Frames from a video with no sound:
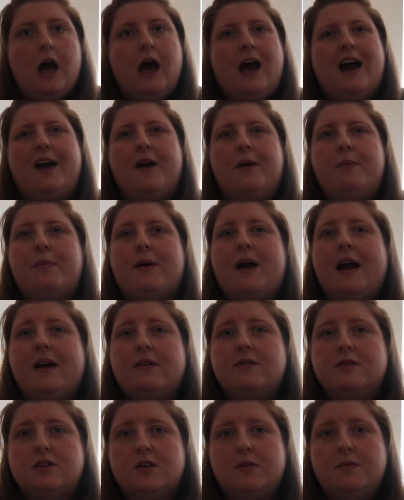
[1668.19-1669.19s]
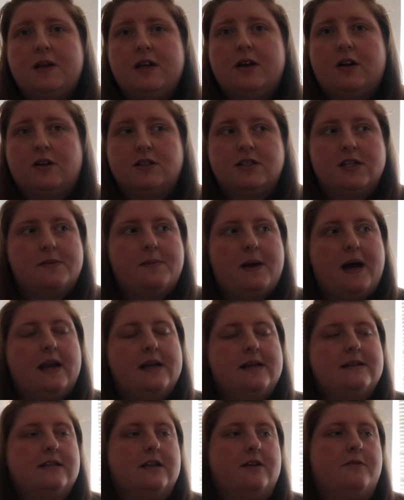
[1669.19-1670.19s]
But I have so many eyeshadow
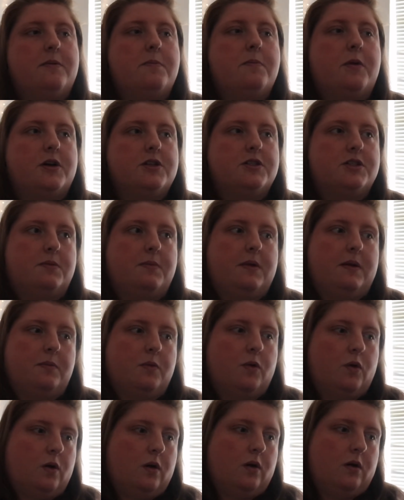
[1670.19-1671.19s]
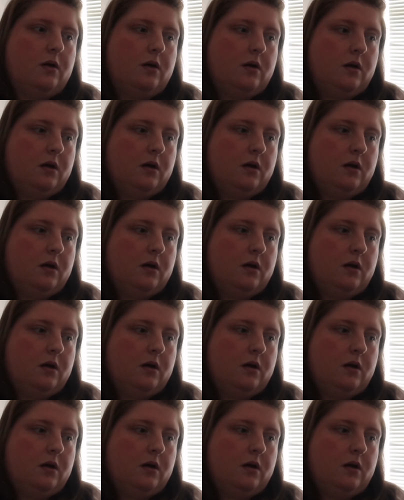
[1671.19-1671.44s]
palettes and I've been buying so many more